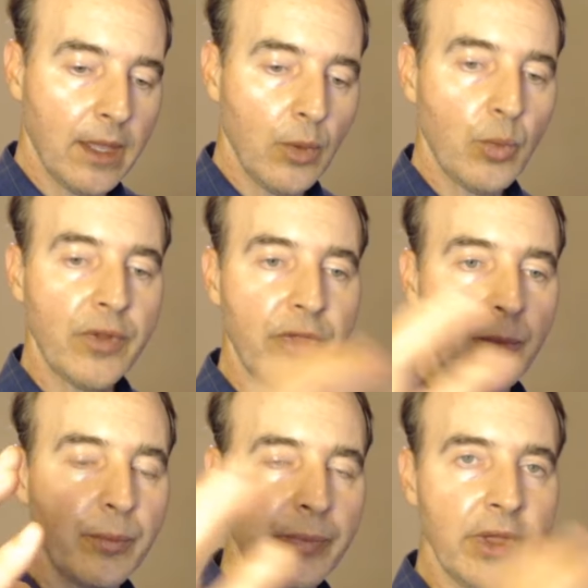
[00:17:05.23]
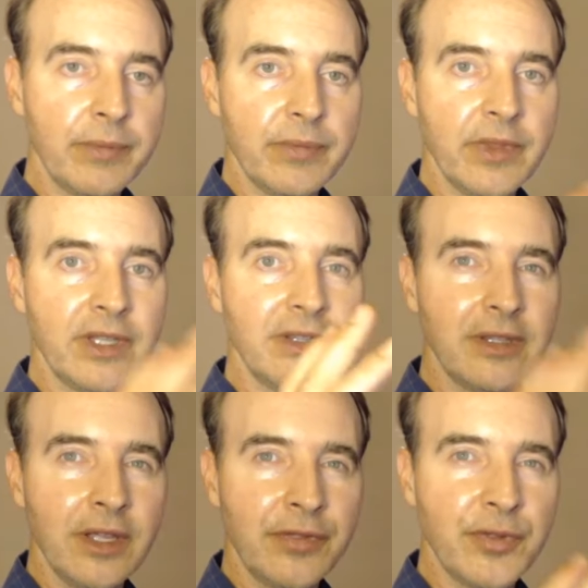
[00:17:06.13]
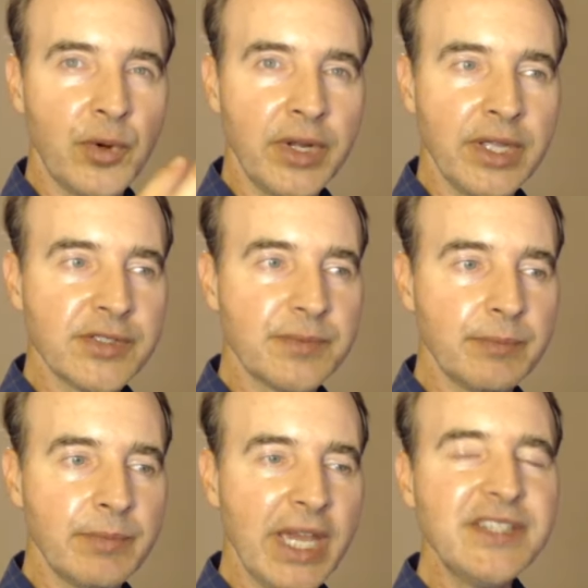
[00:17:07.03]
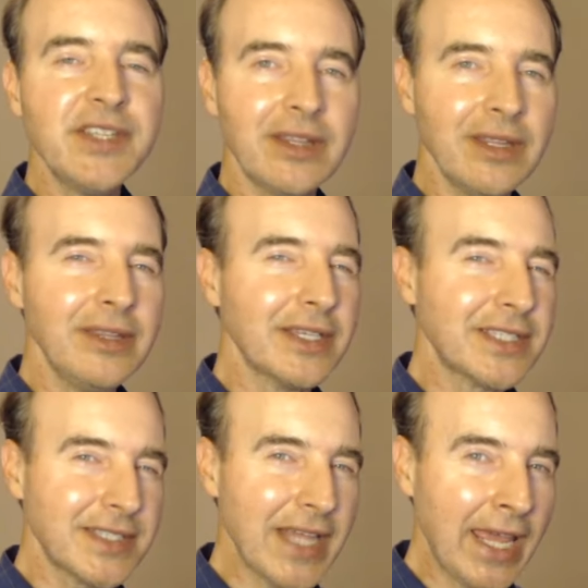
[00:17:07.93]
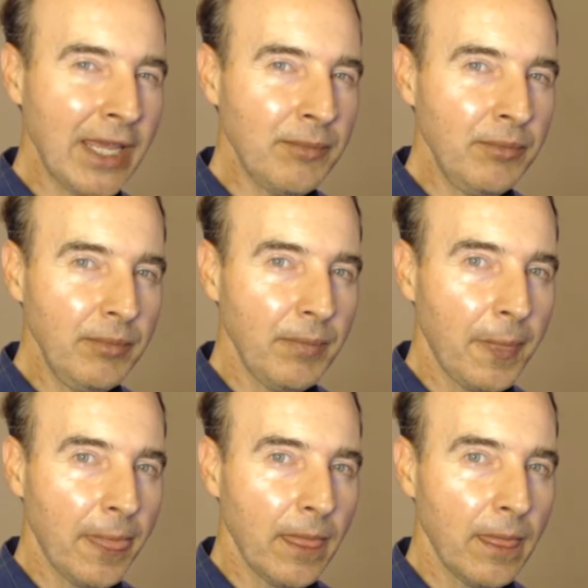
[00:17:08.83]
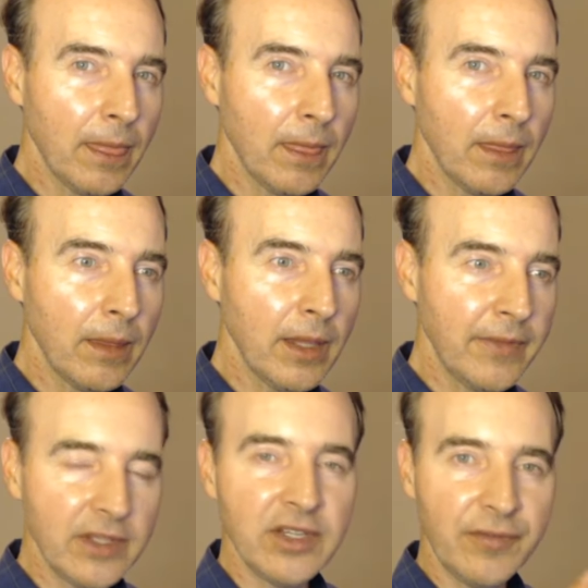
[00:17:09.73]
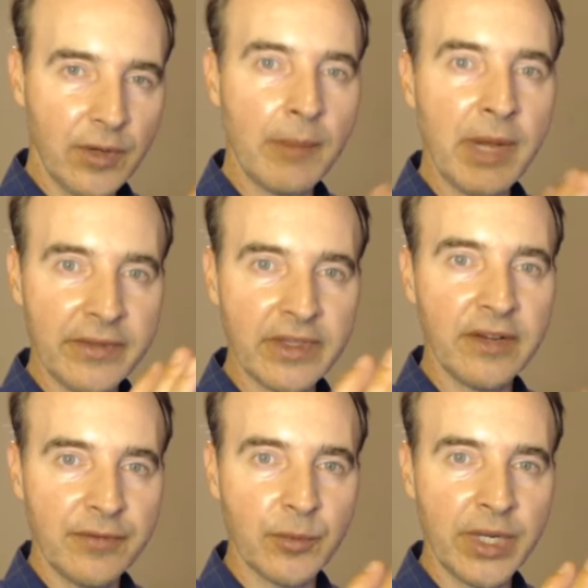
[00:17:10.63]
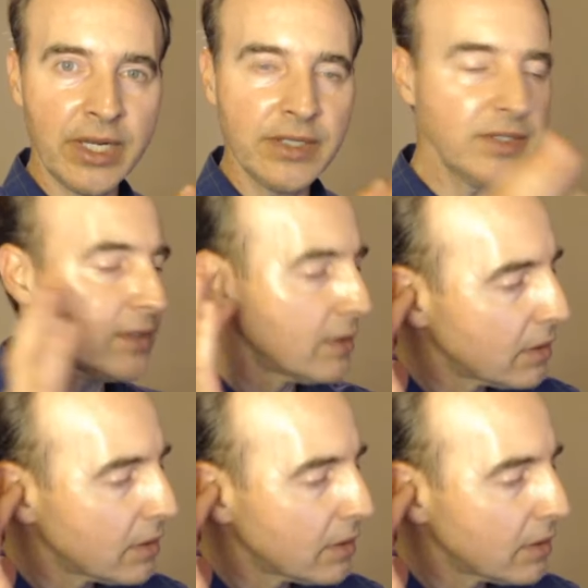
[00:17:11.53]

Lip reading: where the authority is basically the same in the different among the different readings,